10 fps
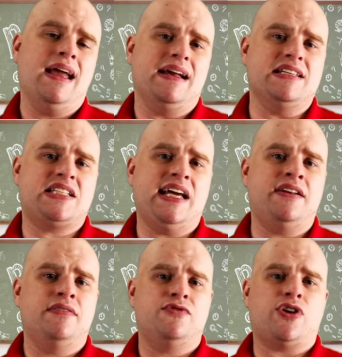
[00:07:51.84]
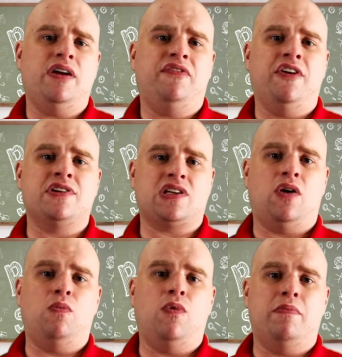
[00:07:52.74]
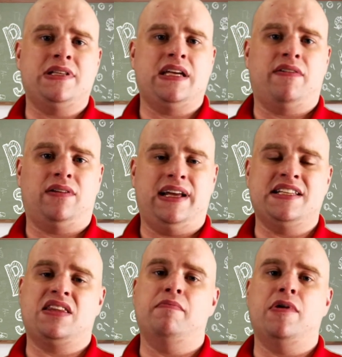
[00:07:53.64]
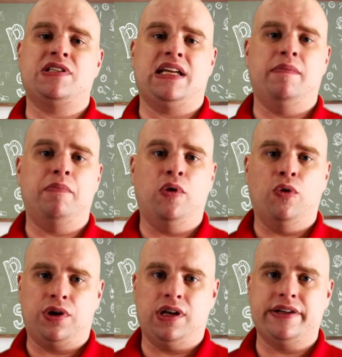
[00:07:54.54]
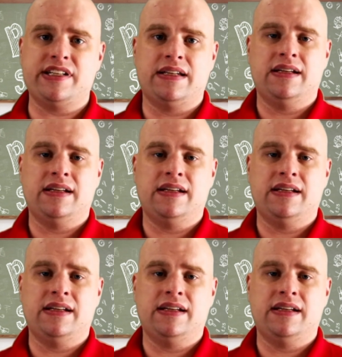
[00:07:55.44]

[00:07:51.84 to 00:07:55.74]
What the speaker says: Instead, try and focus on what material is the most important,